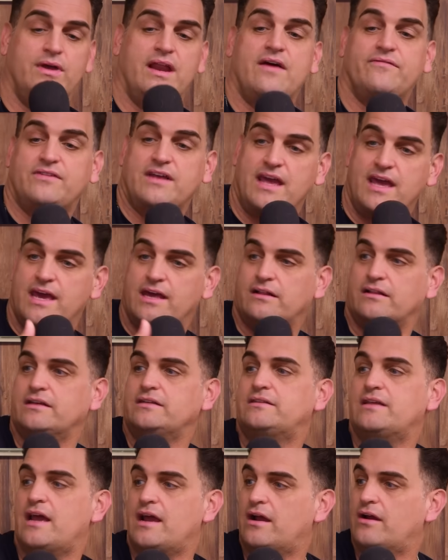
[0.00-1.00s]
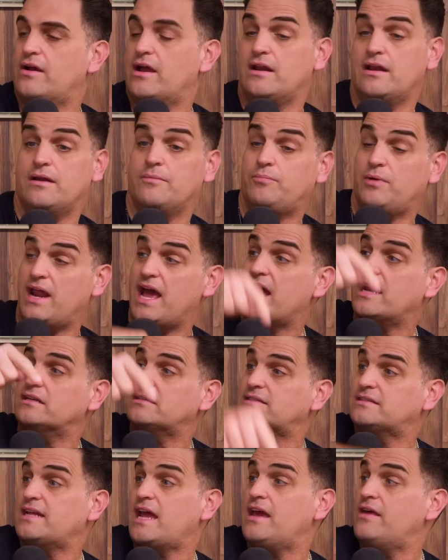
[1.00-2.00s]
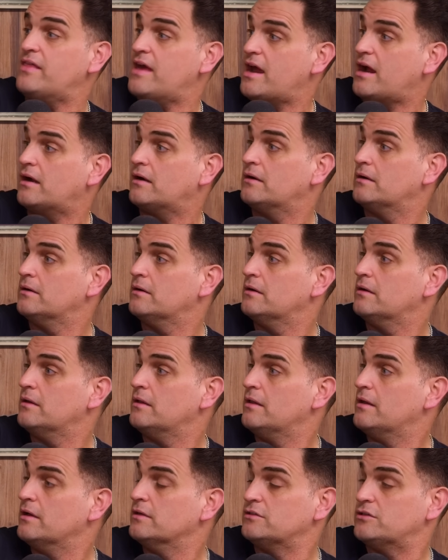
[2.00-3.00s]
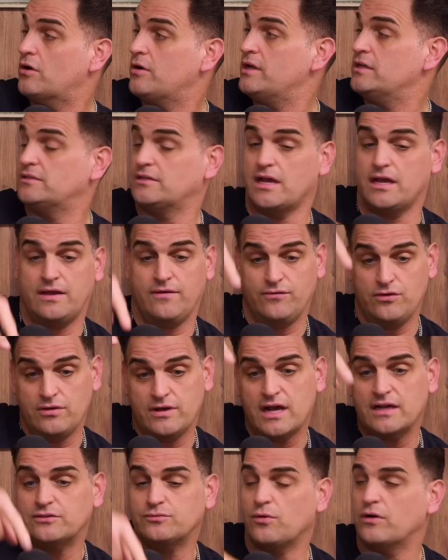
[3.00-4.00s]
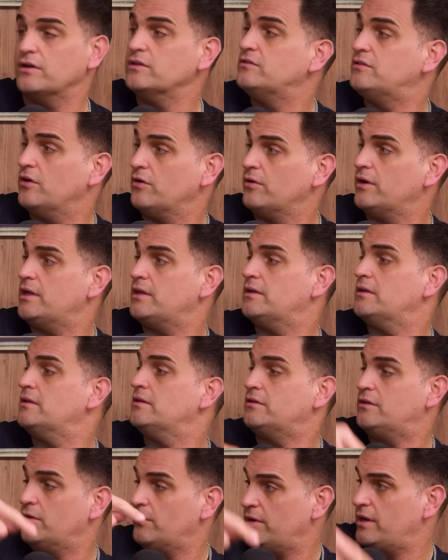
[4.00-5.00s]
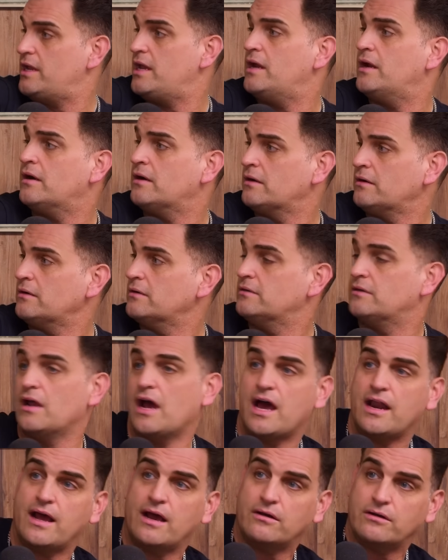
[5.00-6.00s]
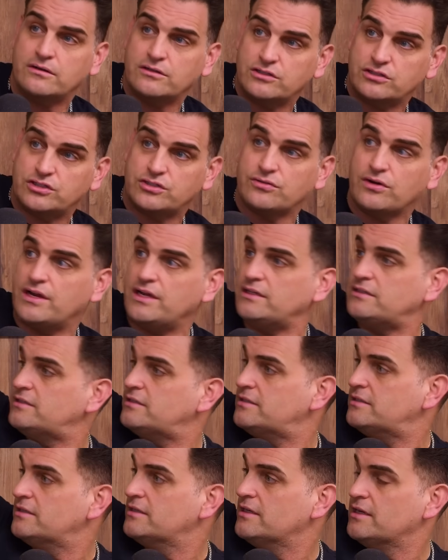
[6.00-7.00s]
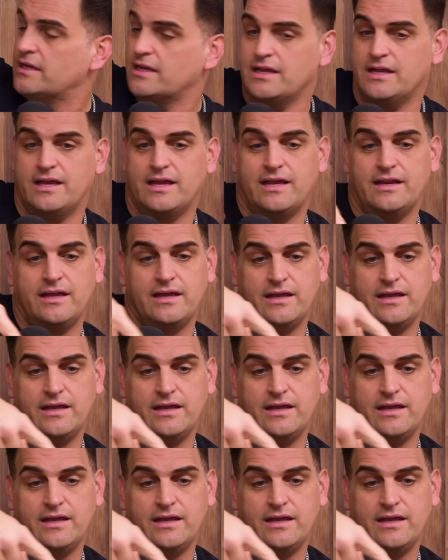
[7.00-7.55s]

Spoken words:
would have to handle it there, but it had to stay there. So he's like, if you guys want to do it here, not out in the streets. And